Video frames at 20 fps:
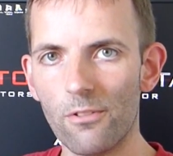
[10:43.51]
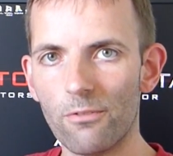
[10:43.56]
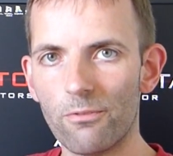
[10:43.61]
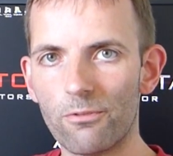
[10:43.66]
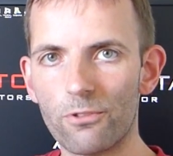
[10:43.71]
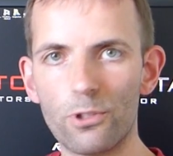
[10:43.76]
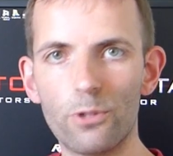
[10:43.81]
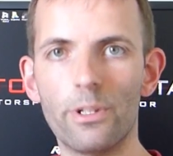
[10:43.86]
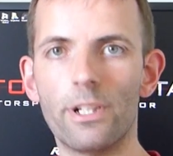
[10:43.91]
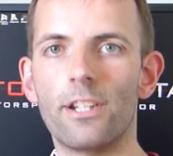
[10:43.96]

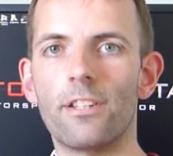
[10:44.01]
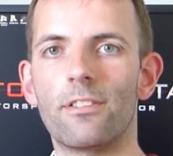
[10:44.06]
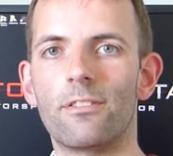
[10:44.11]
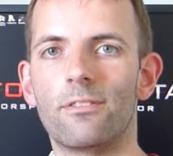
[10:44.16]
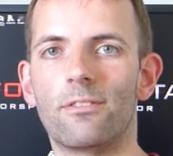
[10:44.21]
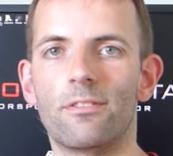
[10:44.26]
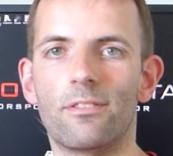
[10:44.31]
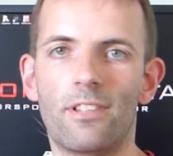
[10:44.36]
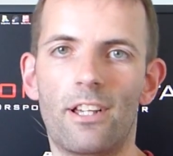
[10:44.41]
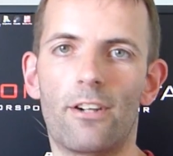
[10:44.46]
threw it
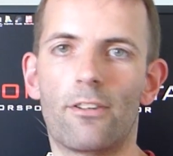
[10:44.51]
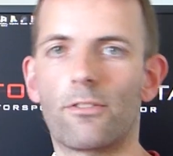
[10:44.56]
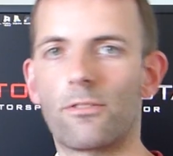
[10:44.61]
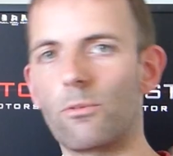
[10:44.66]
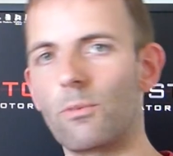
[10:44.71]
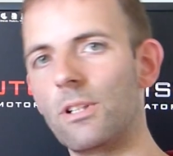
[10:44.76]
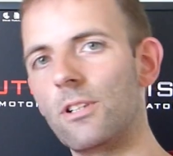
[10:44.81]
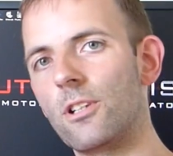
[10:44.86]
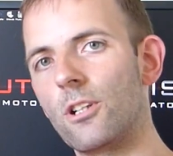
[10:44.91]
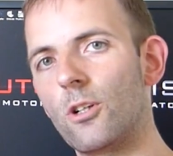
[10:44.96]
out of the
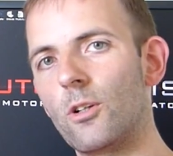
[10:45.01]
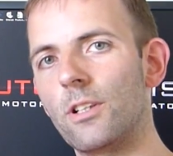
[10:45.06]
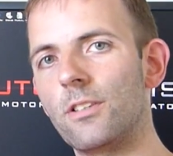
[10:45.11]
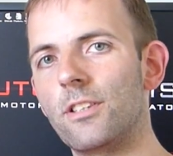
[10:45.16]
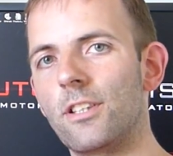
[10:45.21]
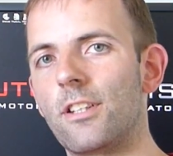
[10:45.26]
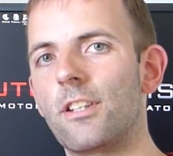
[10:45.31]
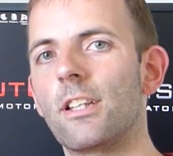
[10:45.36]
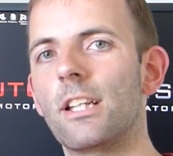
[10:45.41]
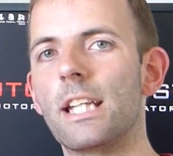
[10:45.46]
window and
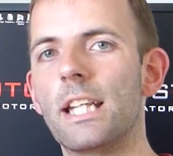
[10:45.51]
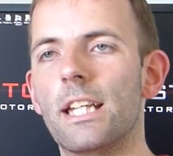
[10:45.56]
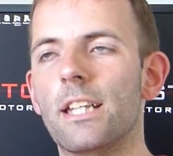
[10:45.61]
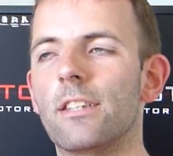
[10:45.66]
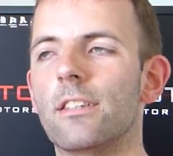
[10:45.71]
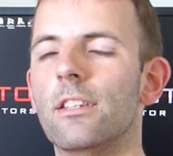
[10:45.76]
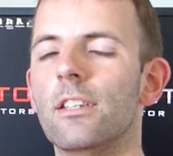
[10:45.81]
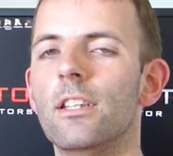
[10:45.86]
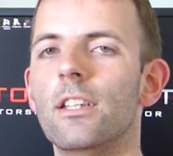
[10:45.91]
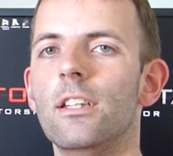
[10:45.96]
did it again.